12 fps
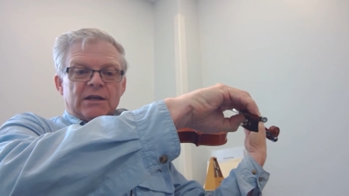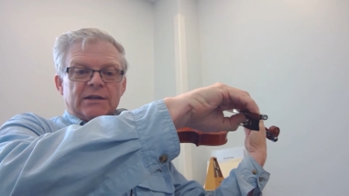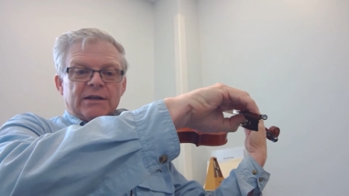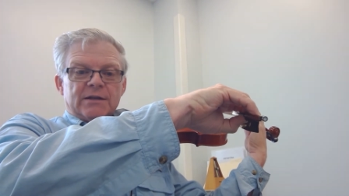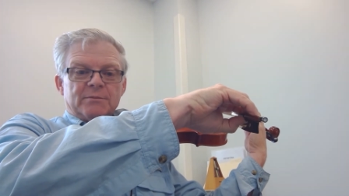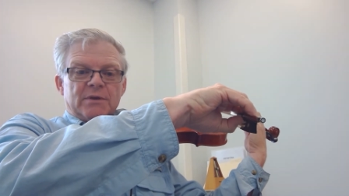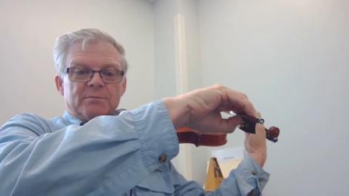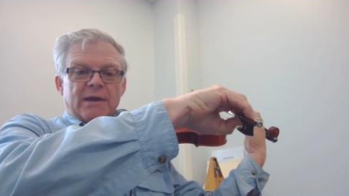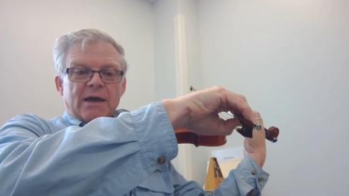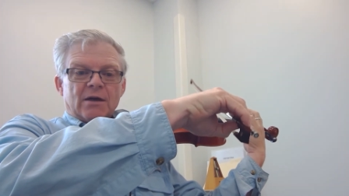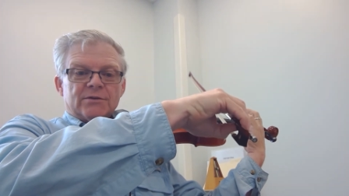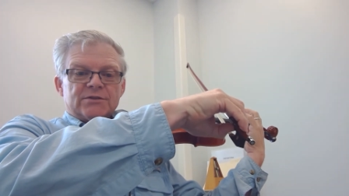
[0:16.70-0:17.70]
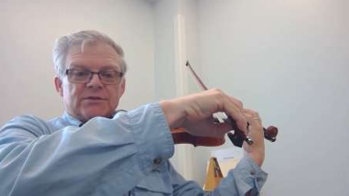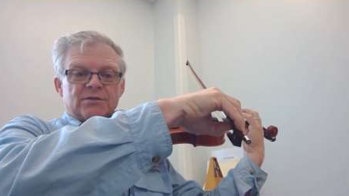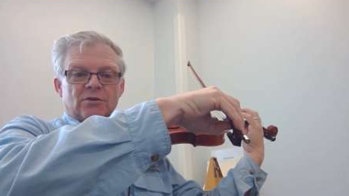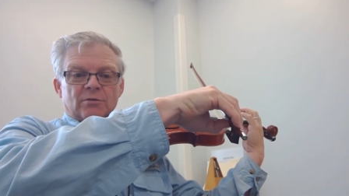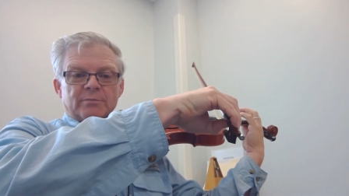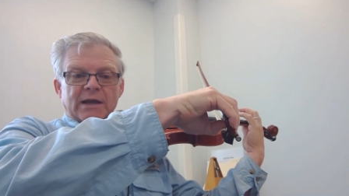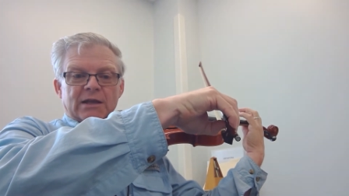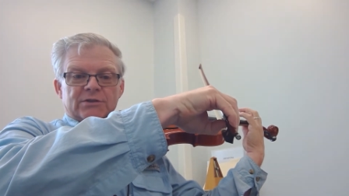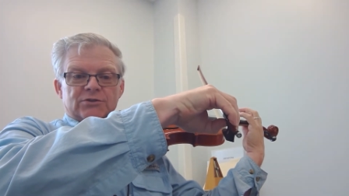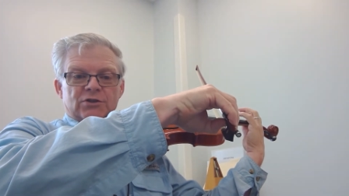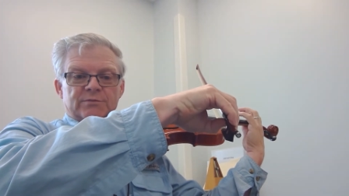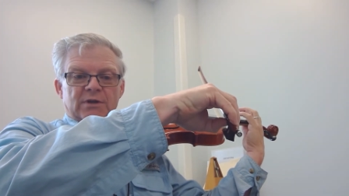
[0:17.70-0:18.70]
Let it be bounced or balanced,
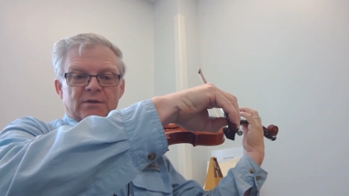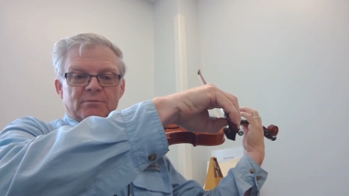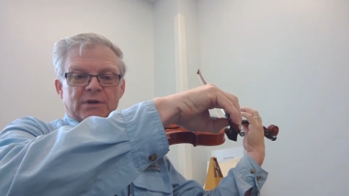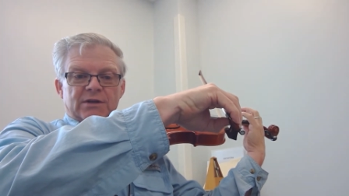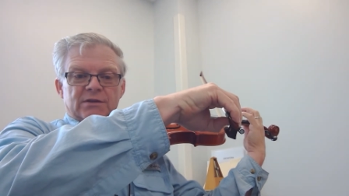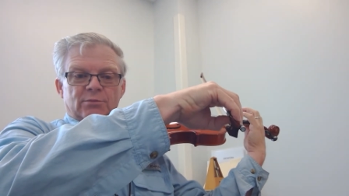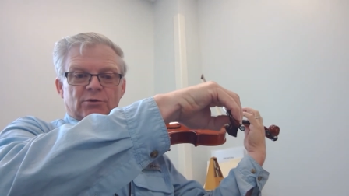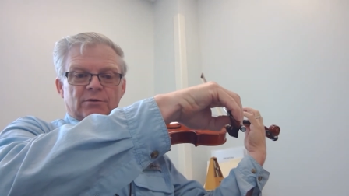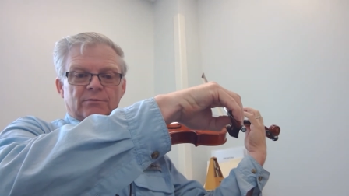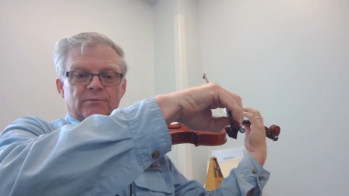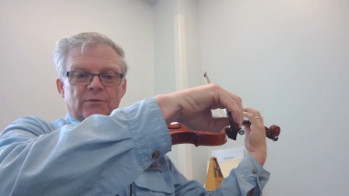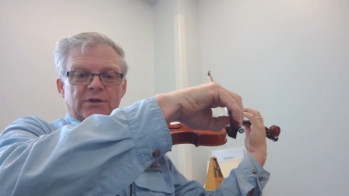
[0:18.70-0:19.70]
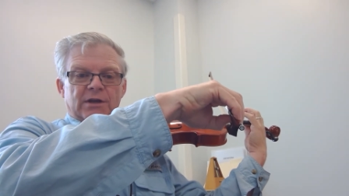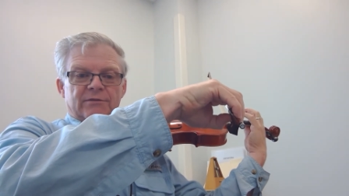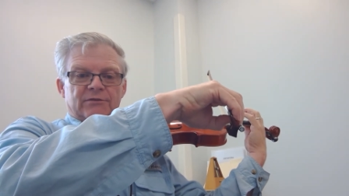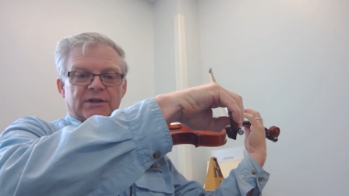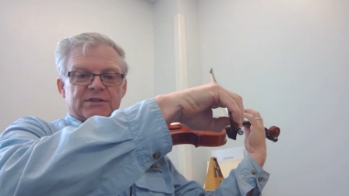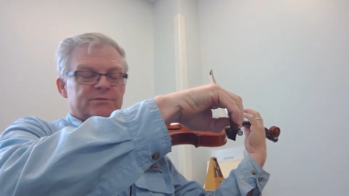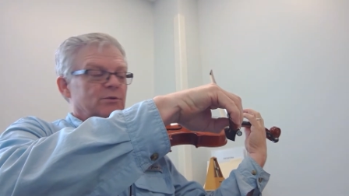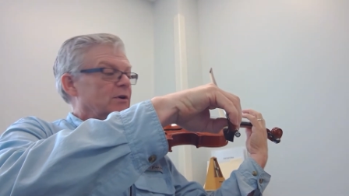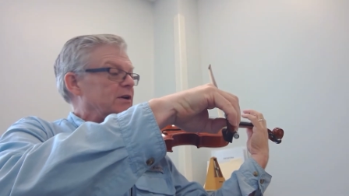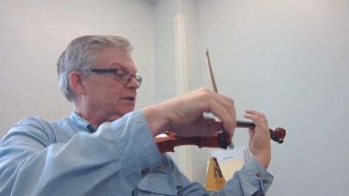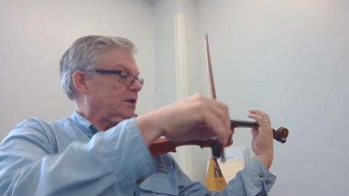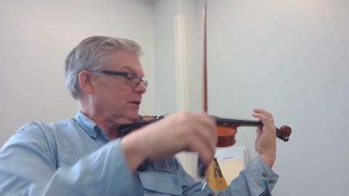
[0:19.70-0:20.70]
excuse me, and bendable. Okay, flexible
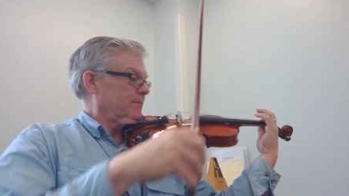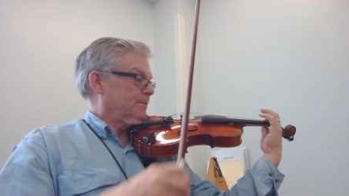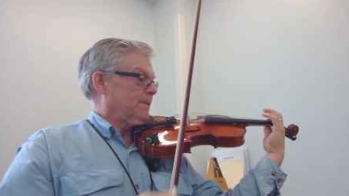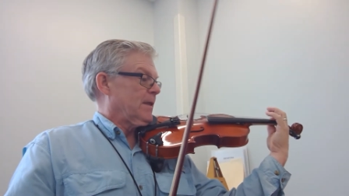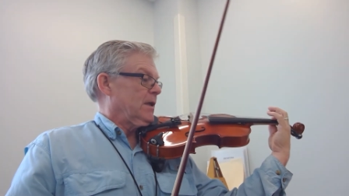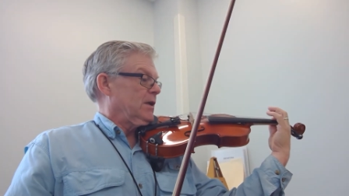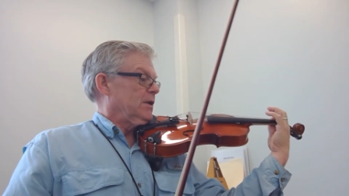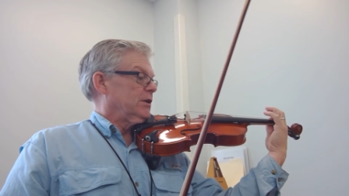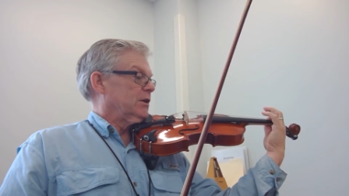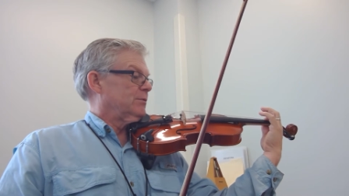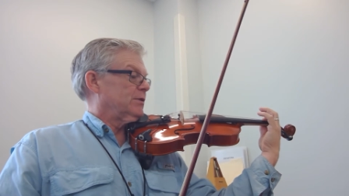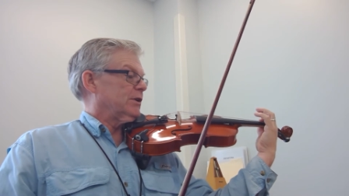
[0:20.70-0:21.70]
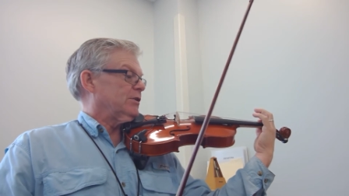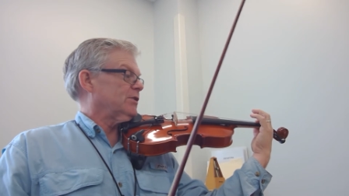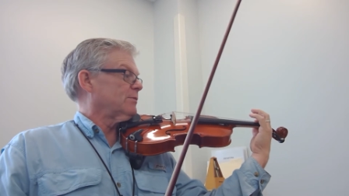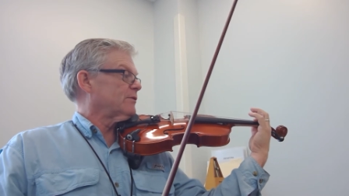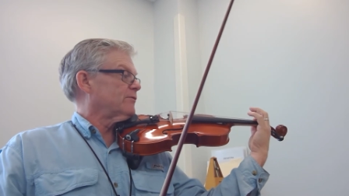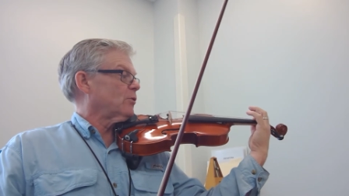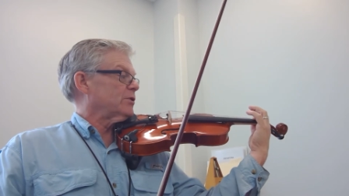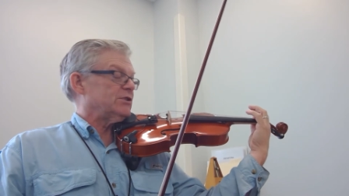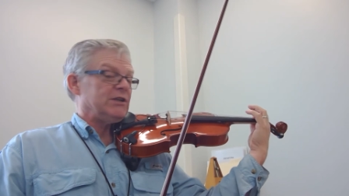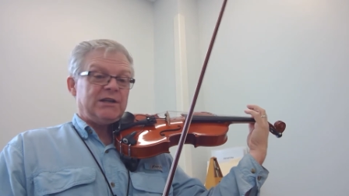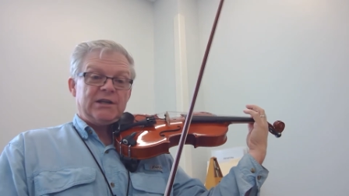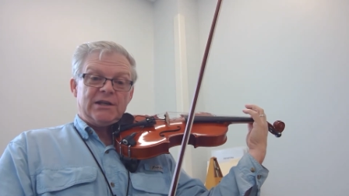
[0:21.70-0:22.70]
right there. Here we go, number
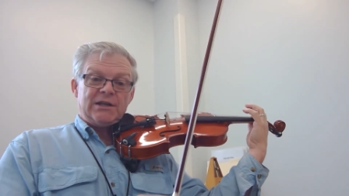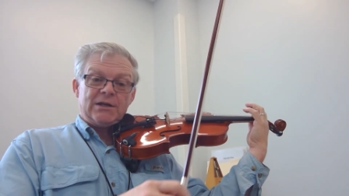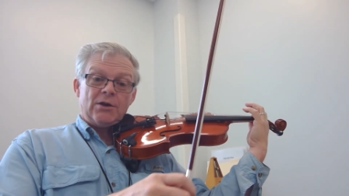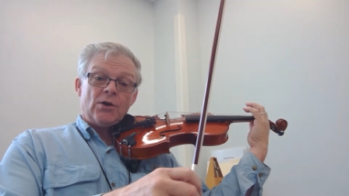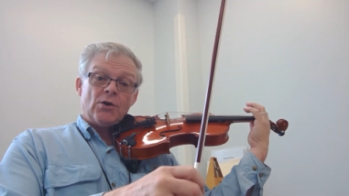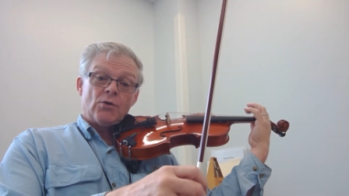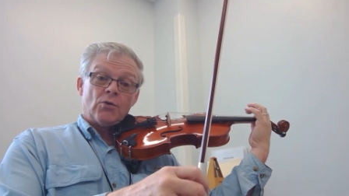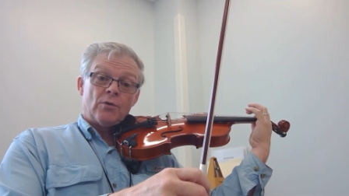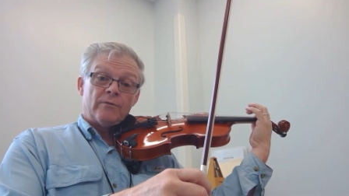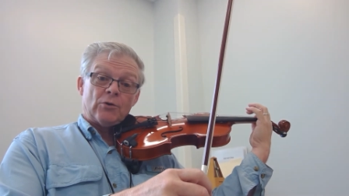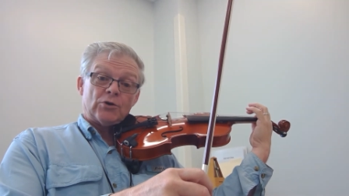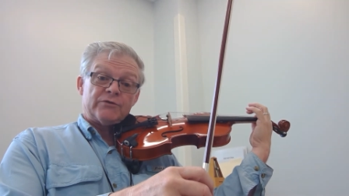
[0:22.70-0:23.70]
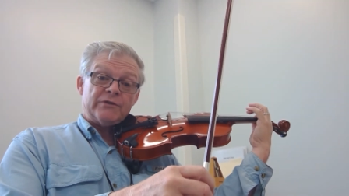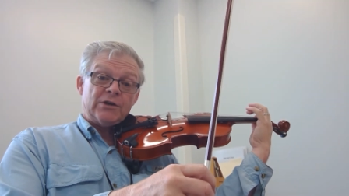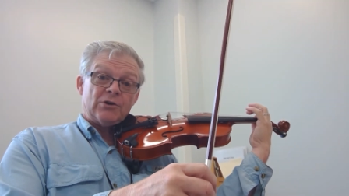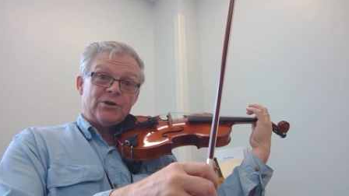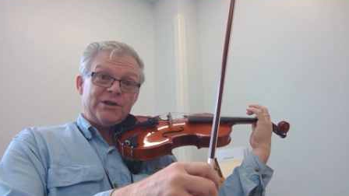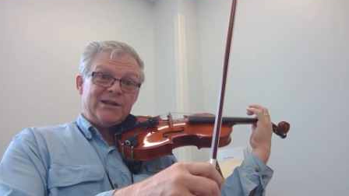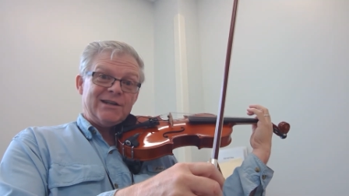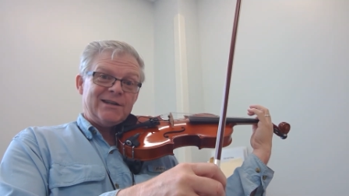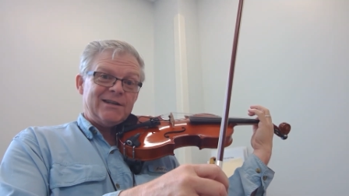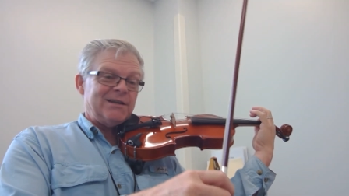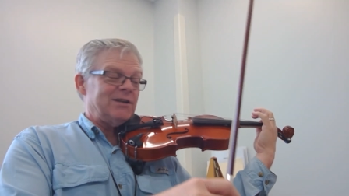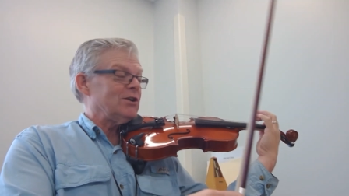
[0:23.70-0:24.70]
14. First finger
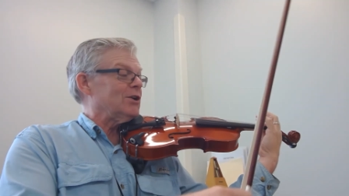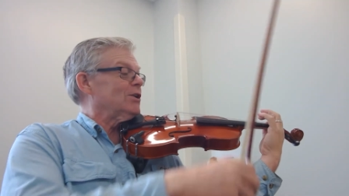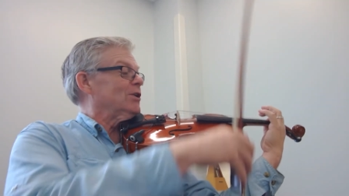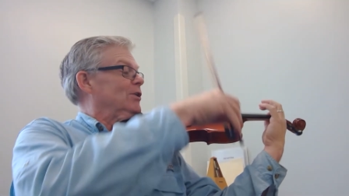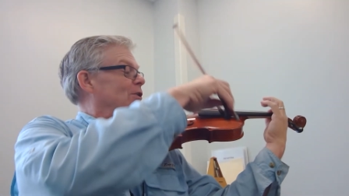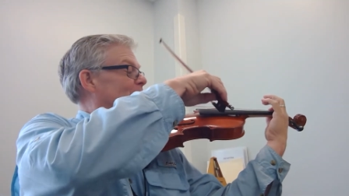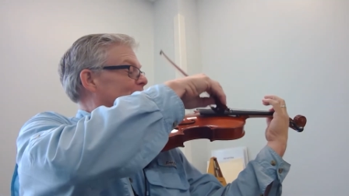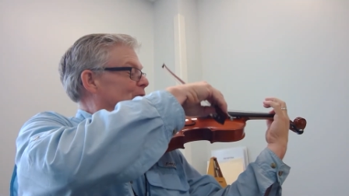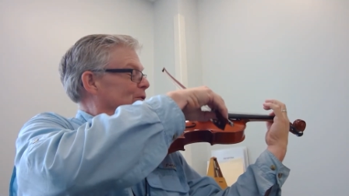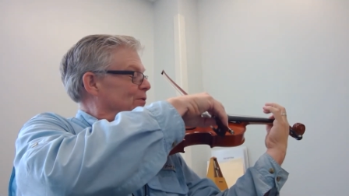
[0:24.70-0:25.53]
E, go.